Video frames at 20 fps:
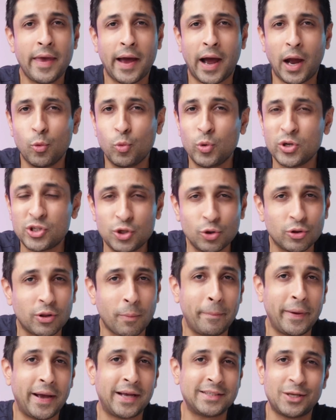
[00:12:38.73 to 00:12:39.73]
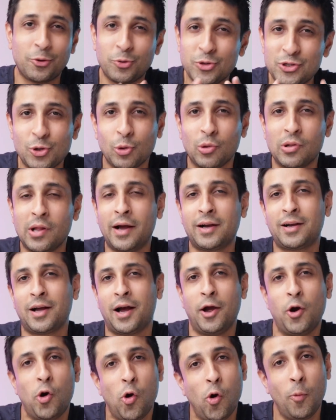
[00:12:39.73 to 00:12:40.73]
I wish you the best. I wish you luck.
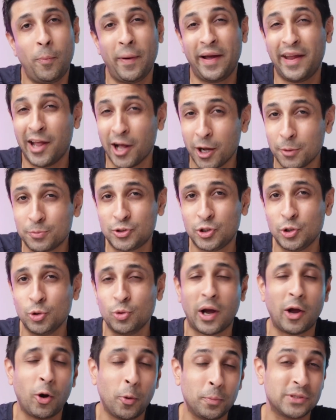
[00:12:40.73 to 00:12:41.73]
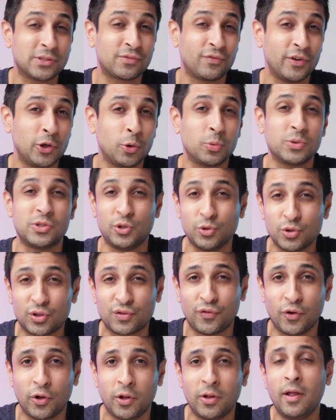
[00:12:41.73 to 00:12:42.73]
I hope I helped you. I hope this video was
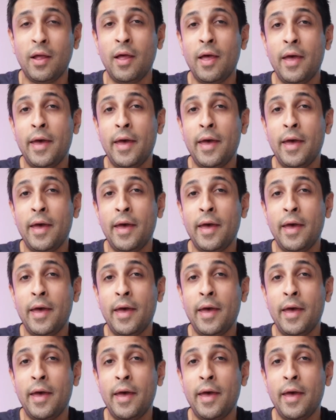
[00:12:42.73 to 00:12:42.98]
useful.